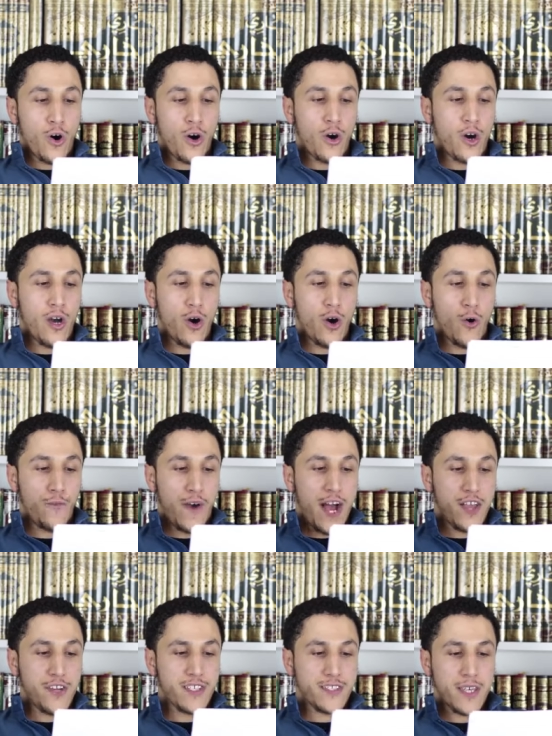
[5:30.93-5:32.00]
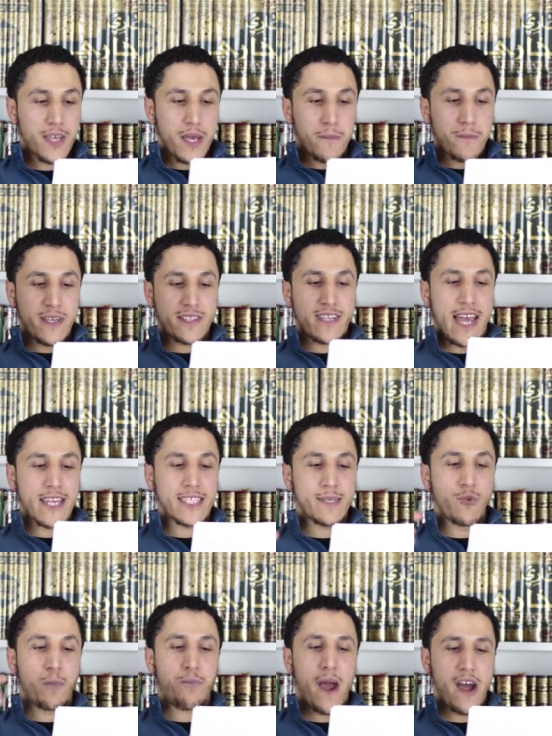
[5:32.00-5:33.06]
of, uh, of others besides
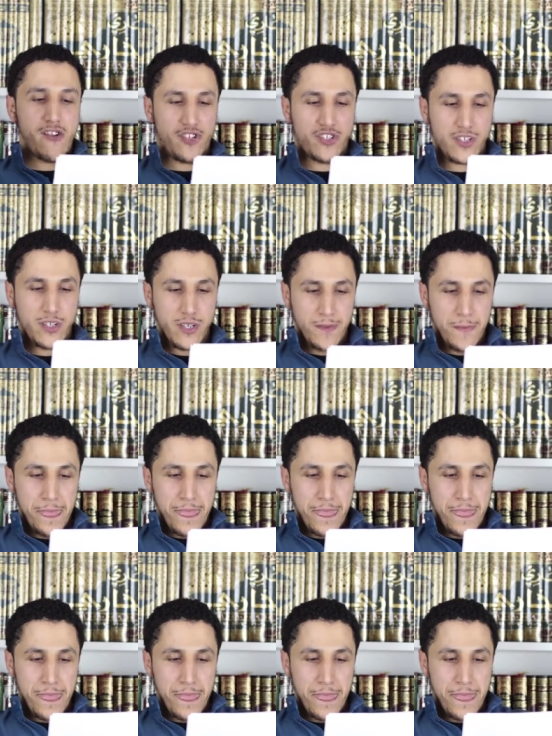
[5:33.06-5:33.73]
him will perish.